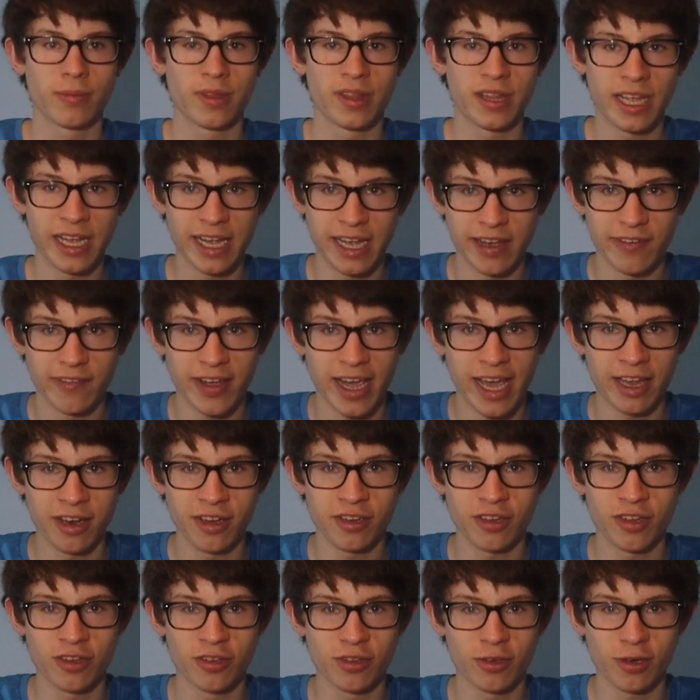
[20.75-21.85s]
They have added
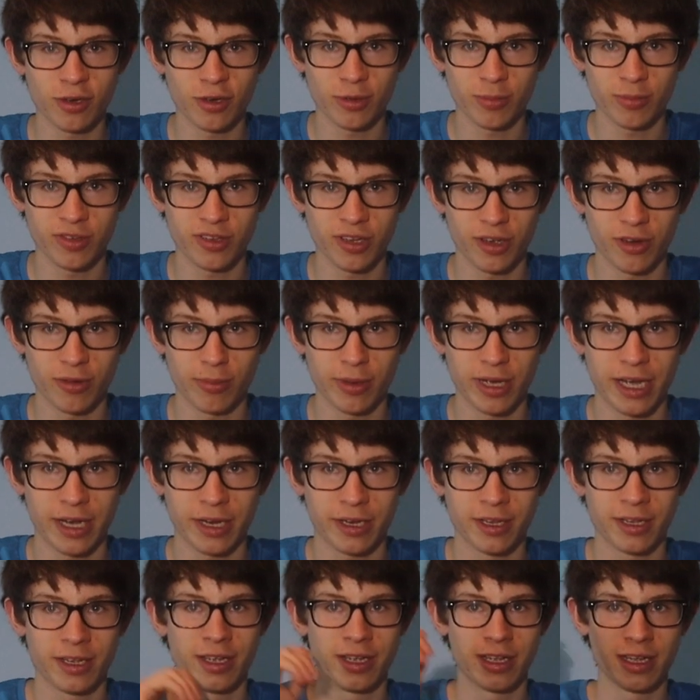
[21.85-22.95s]
the startup sound back.
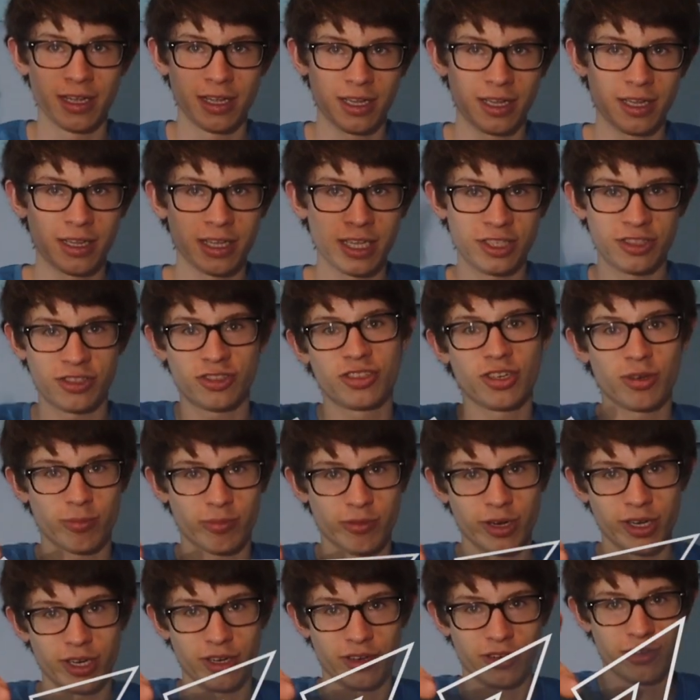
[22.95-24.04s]
Let's jump
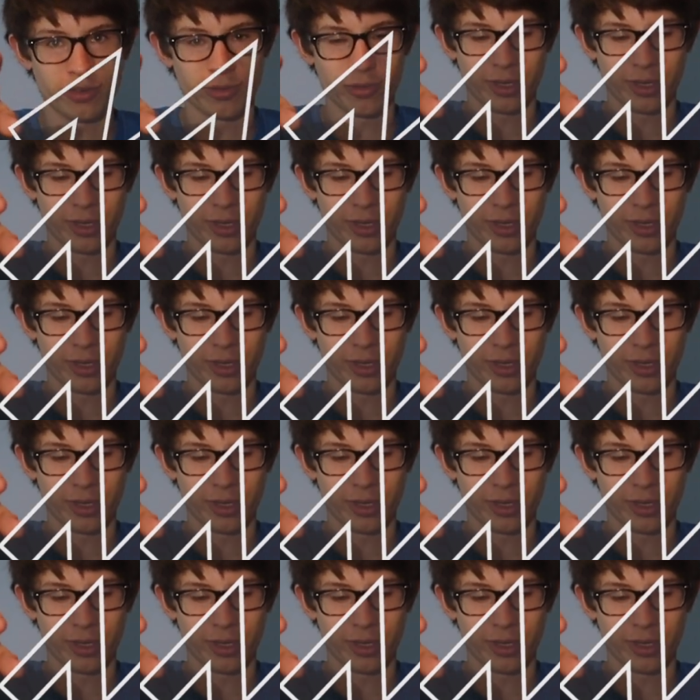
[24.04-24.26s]
right into